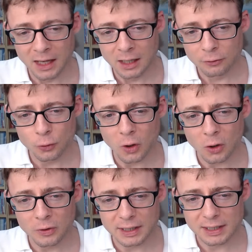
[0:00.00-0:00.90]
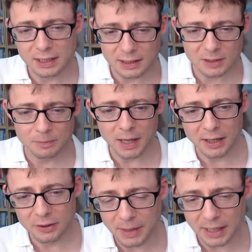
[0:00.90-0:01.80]
Through all this,
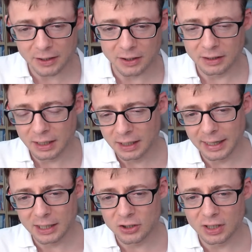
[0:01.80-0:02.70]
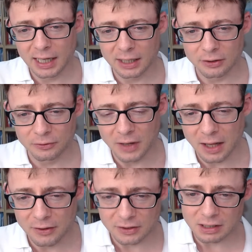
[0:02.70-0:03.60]
inspired by her educator
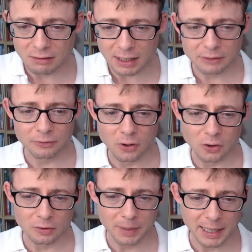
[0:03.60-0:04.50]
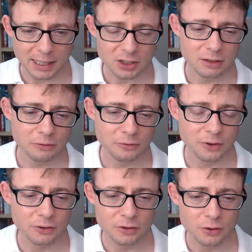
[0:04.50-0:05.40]
father's lifelong passion
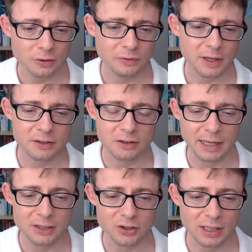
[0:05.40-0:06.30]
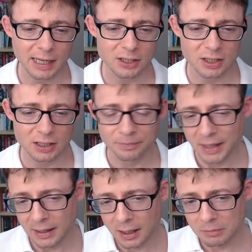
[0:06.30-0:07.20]
for universal education,
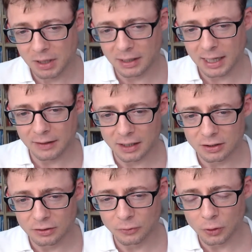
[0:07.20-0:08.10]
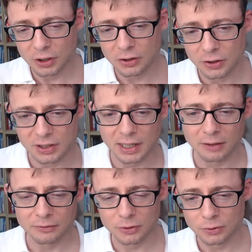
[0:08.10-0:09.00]
Malala devoted
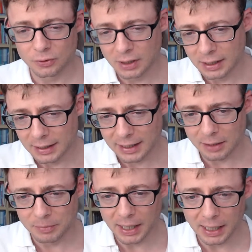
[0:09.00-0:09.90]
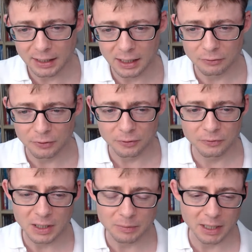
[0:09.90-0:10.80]
herself to campaigning for
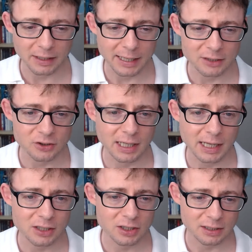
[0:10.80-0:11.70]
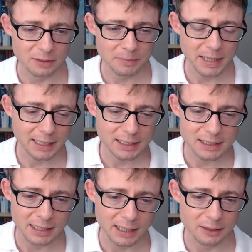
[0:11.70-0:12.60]
female education in
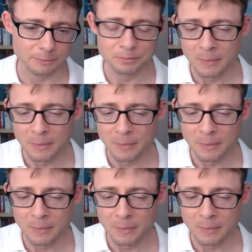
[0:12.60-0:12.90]
Pakistan.